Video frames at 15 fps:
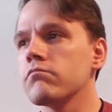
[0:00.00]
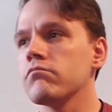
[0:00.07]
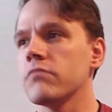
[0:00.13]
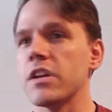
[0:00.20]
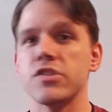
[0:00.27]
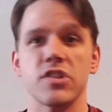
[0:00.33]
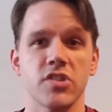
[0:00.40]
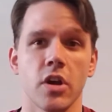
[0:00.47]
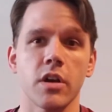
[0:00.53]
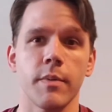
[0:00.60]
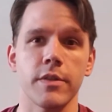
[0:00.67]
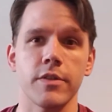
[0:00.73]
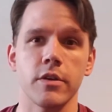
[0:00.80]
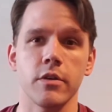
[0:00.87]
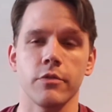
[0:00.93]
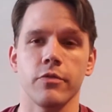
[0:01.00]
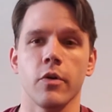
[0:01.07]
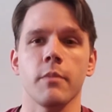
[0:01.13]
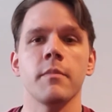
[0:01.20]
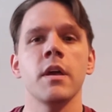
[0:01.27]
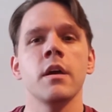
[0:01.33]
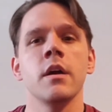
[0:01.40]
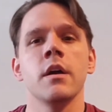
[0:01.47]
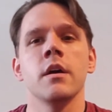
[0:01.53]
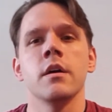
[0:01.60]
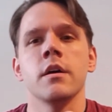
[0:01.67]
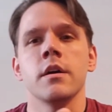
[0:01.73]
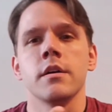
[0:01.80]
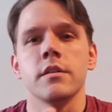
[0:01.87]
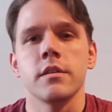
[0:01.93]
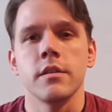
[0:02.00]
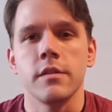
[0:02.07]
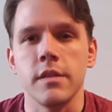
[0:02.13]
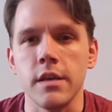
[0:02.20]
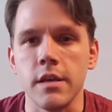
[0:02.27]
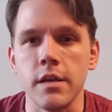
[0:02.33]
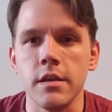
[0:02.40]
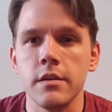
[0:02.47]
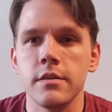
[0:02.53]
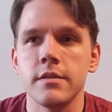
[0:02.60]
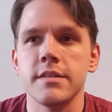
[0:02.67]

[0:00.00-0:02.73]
let's just talk about the uniform. The